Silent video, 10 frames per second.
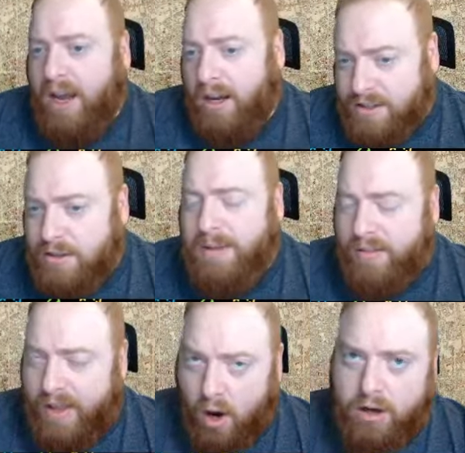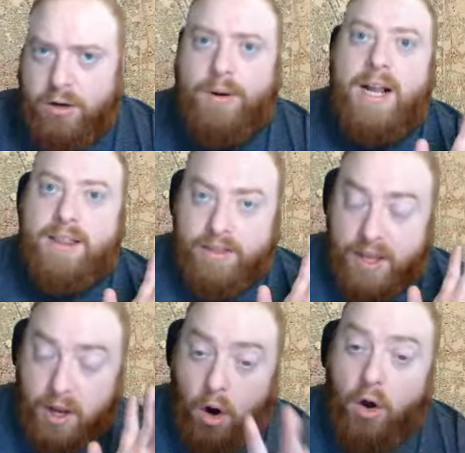assuming that they are correct that
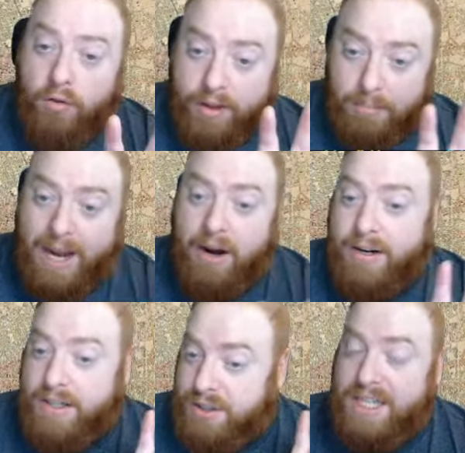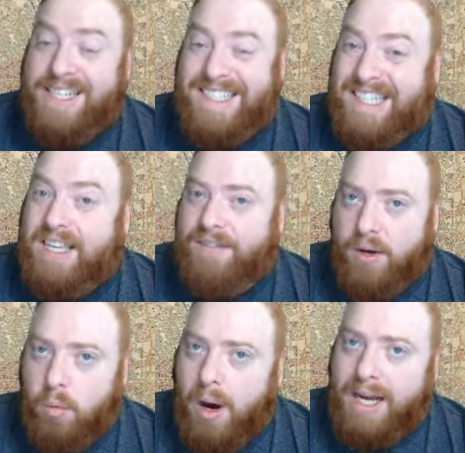they that MyHeritage is
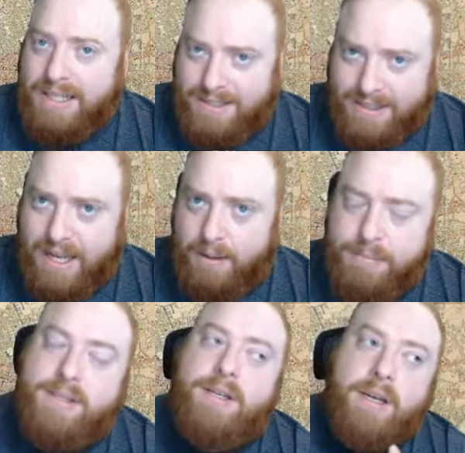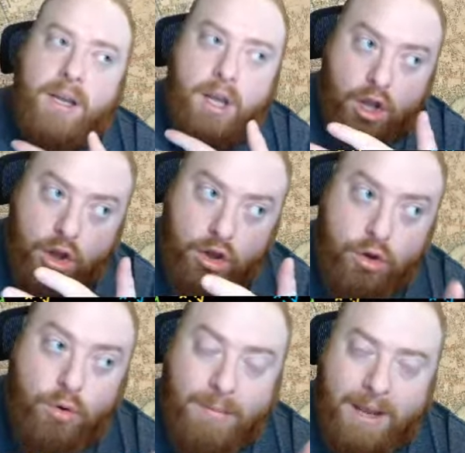giving Y SNPs,
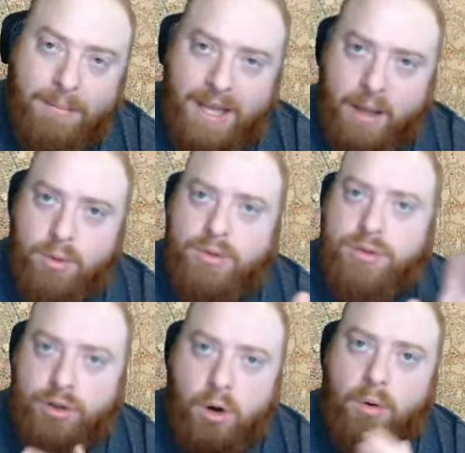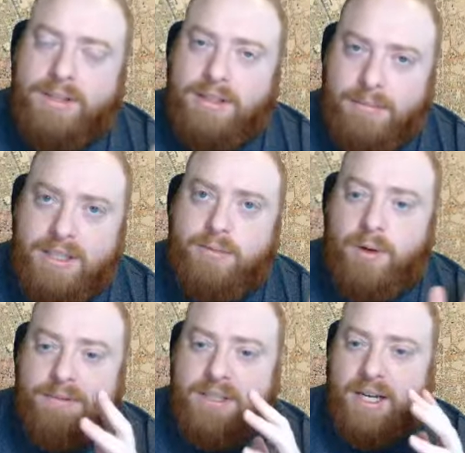you may be able to go on some of these
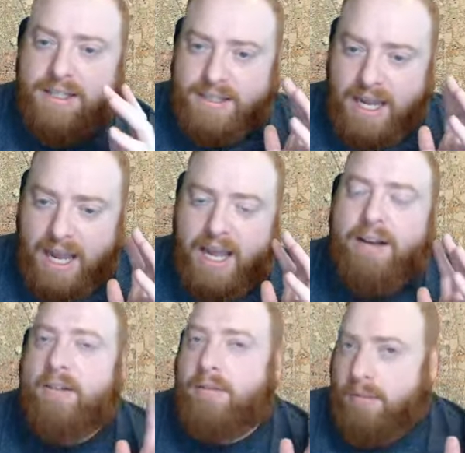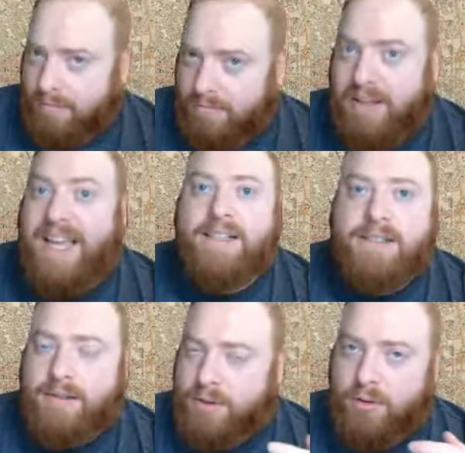websites and get
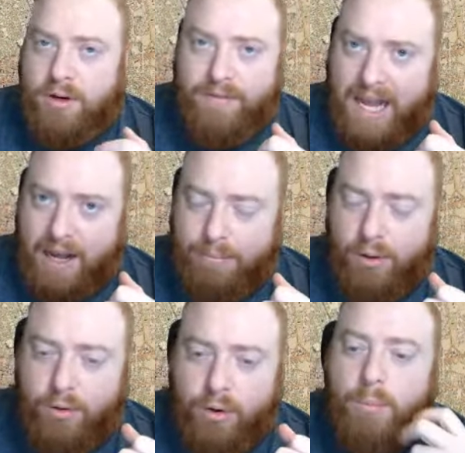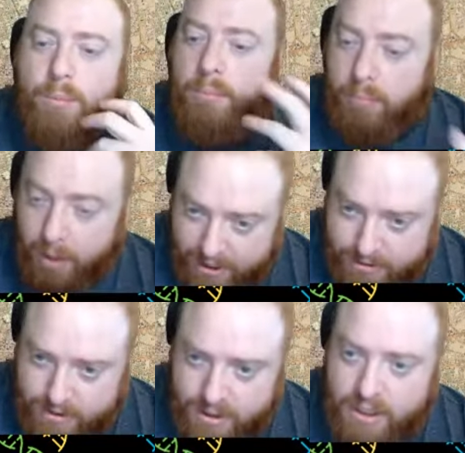some sort of a haplogroup
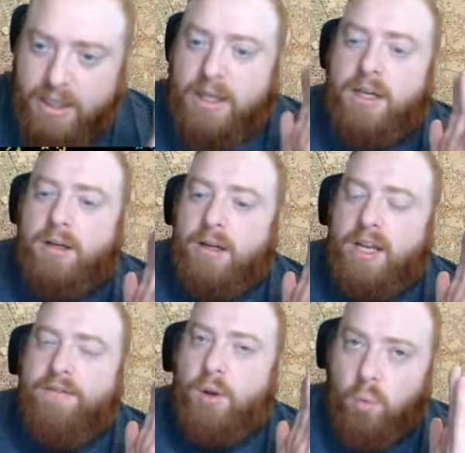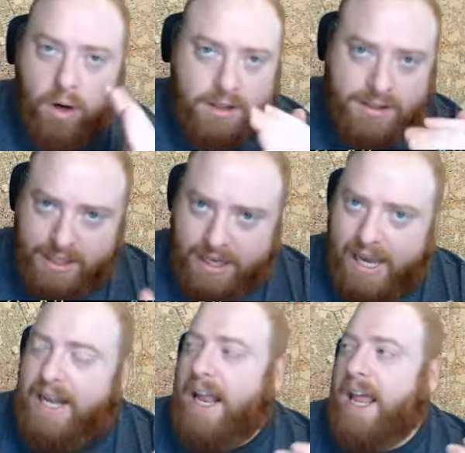but if you want to get